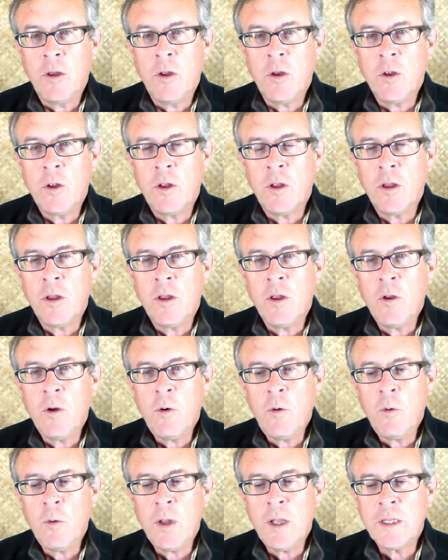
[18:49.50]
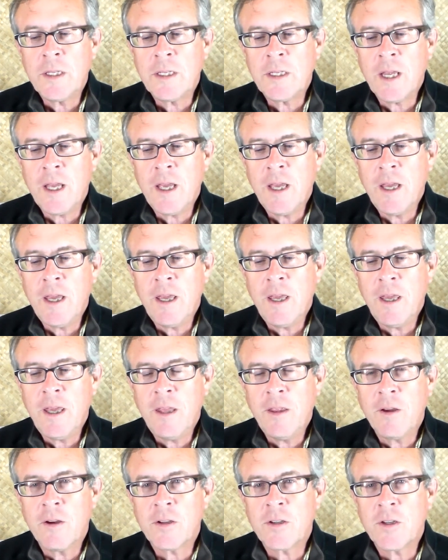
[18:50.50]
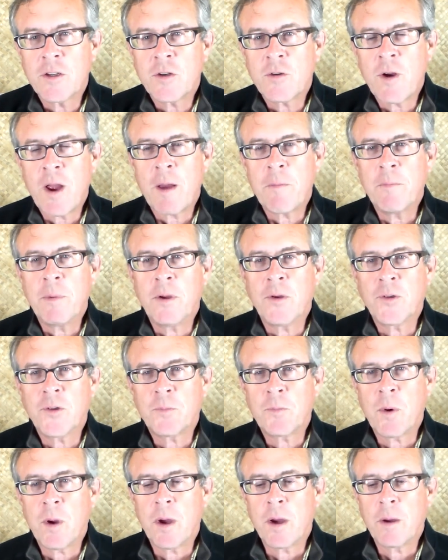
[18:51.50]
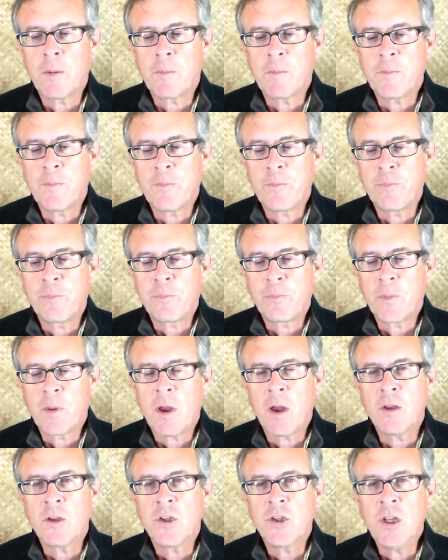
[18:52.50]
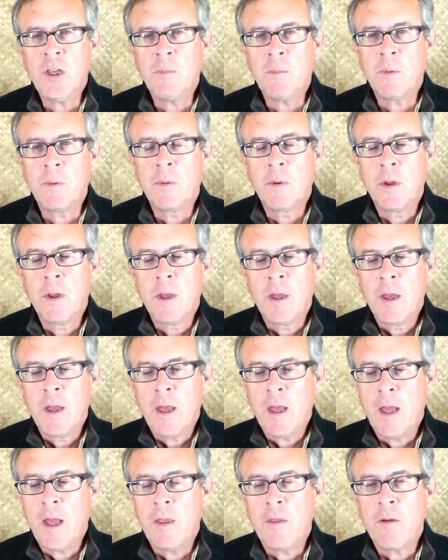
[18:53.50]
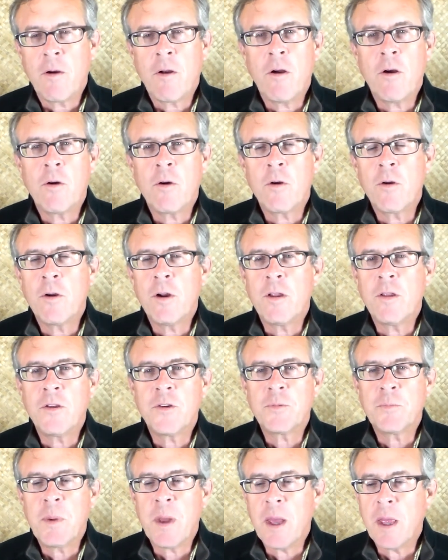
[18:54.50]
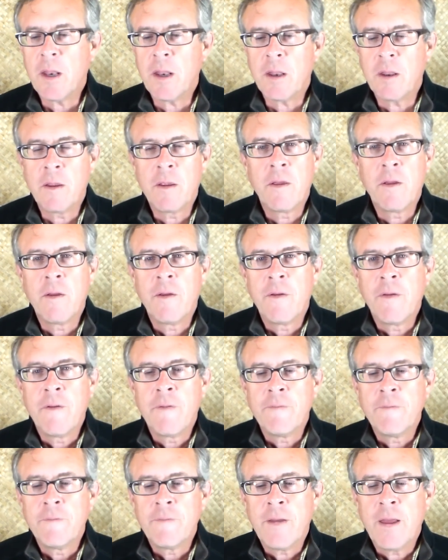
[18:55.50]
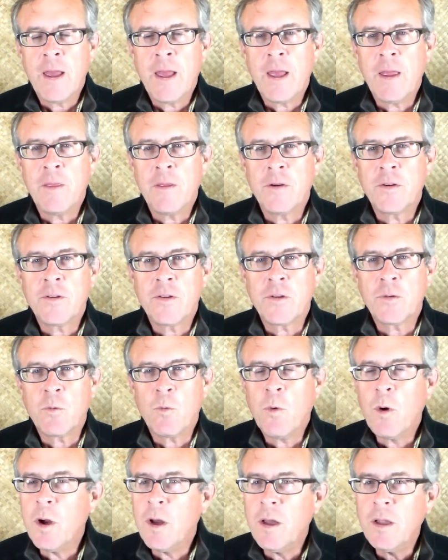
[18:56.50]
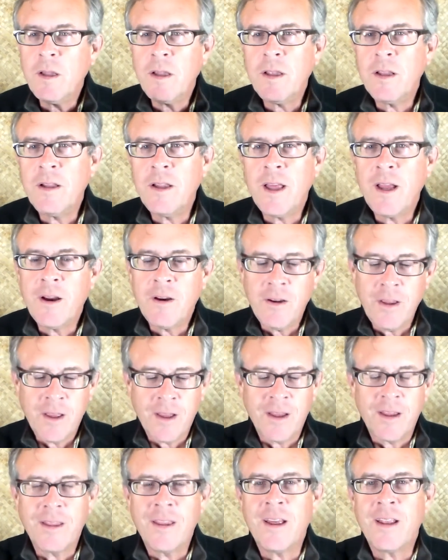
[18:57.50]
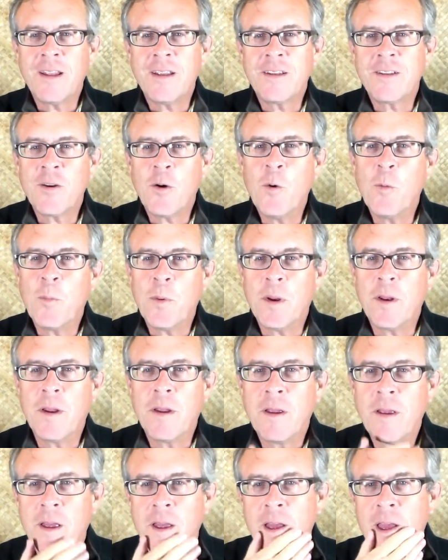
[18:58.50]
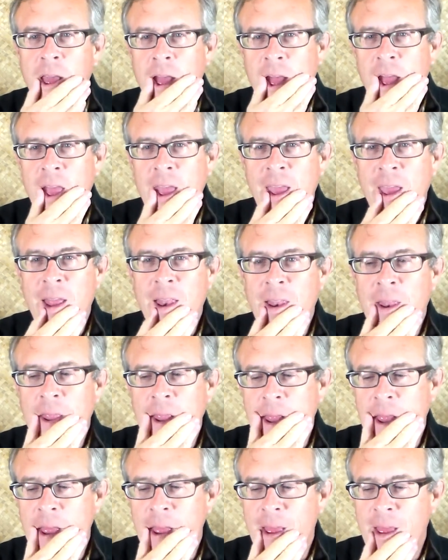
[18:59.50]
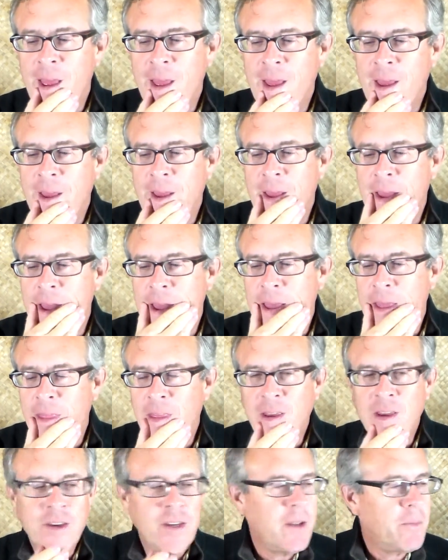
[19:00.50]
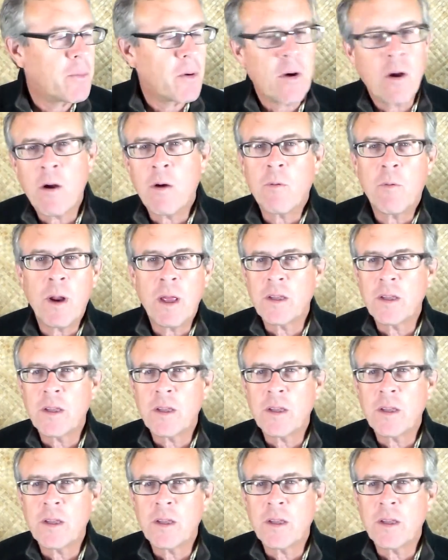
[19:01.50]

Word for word: You, you know, let's say there's this trap being sprung on sheep, and they're all herded in this pen. And there's this one little area that is open, and the sheep are all